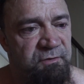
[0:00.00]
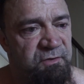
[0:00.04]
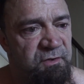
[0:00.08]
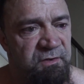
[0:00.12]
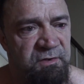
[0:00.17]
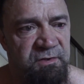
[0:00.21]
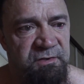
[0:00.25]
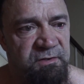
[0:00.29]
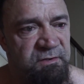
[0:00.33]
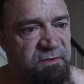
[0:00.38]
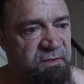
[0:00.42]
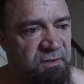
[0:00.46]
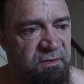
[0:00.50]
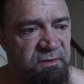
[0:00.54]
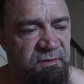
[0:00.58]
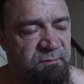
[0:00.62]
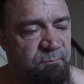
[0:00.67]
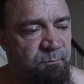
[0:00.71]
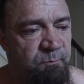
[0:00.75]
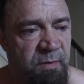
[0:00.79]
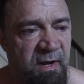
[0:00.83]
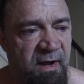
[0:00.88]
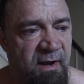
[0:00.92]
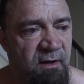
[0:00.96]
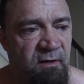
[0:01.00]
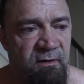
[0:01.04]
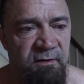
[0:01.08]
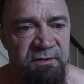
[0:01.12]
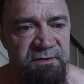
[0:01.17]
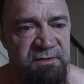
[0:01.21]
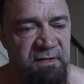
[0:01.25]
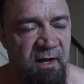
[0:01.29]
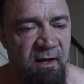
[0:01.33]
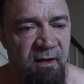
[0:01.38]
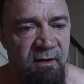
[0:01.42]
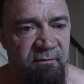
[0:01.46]
just just
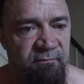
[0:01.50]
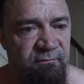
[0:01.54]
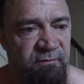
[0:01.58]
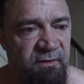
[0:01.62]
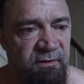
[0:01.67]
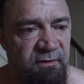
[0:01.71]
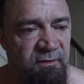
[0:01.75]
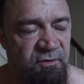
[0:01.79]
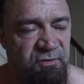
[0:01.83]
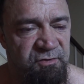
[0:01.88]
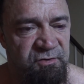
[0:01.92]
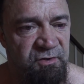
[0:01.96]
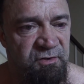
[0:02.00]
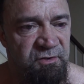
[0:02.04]
pounds out videos,